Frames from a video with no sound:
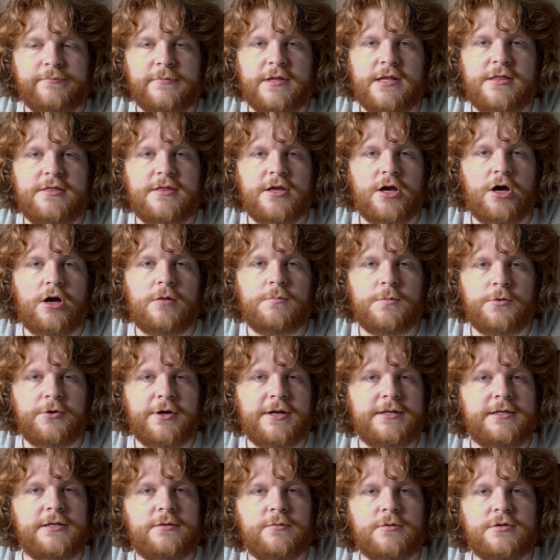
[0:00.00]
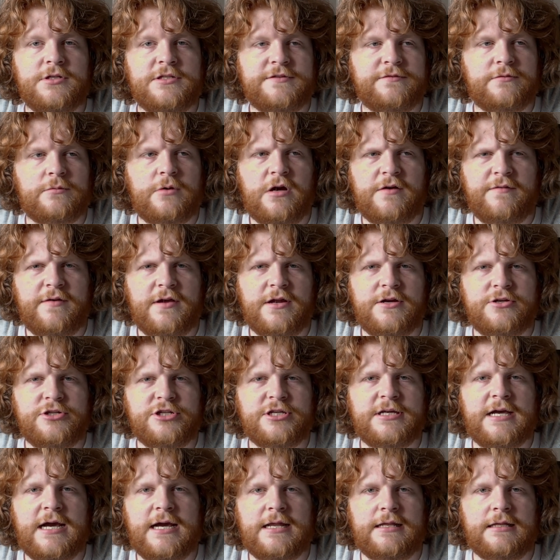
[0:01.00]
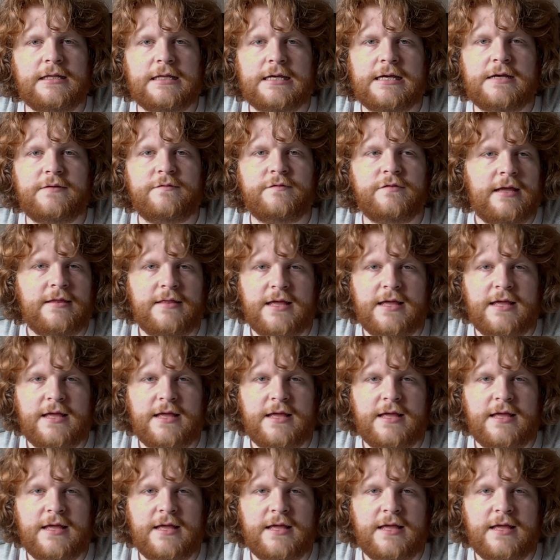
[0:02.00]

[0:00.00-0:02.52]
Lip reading: The upgraded ones, from what I've heard, you can't lav.